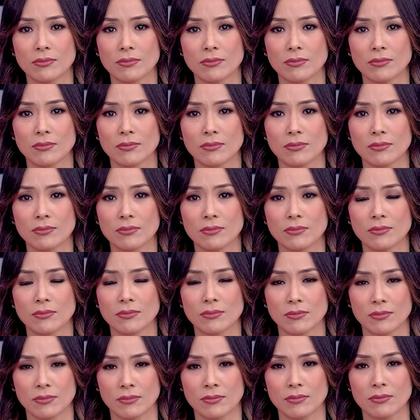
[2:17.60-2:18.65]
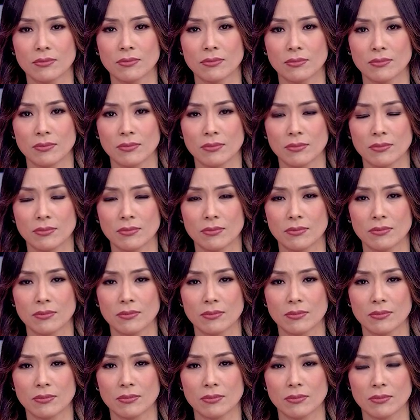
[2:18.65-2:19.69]

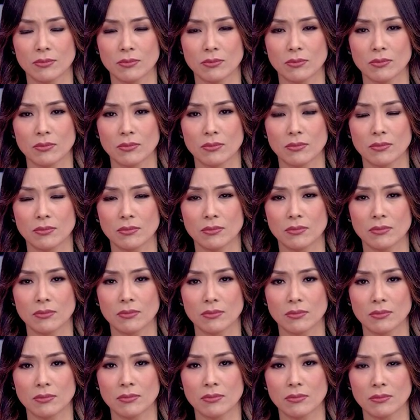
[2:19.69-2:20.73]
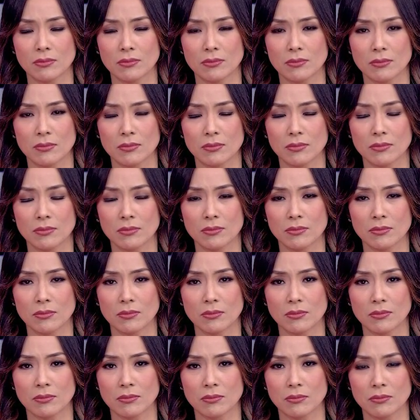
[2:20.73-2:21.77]

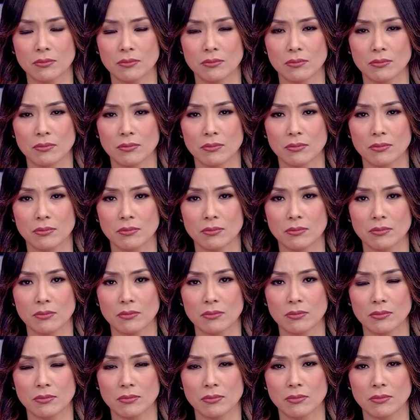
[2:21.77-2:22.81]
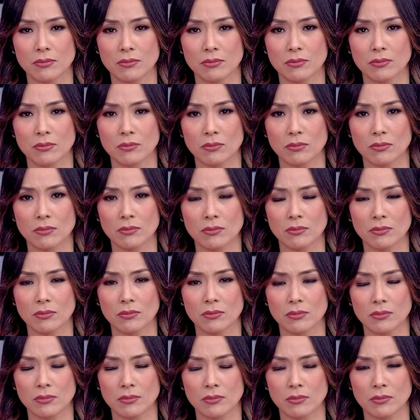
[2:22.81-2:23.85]

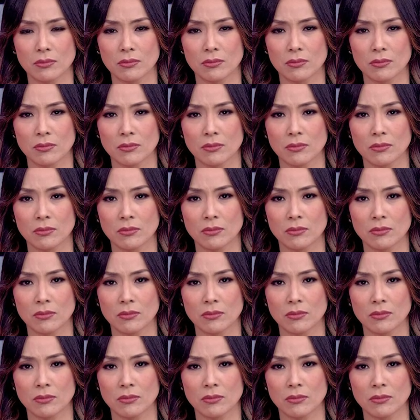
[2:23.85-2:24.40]
(not speaking)